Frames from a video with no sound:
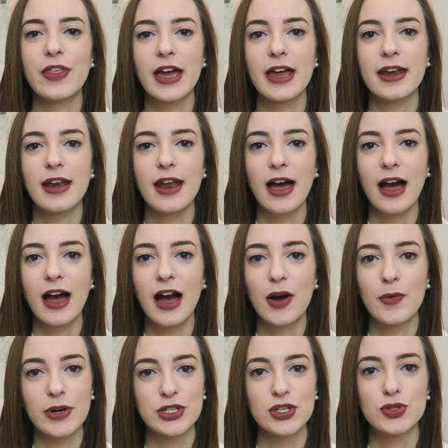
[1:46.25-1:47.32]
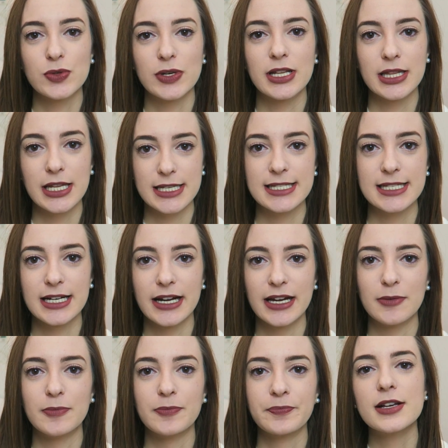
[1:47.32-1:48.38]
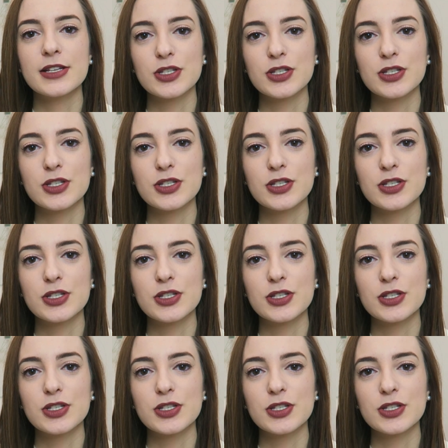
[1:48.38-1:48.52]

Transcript: then I wanted to do it in less time.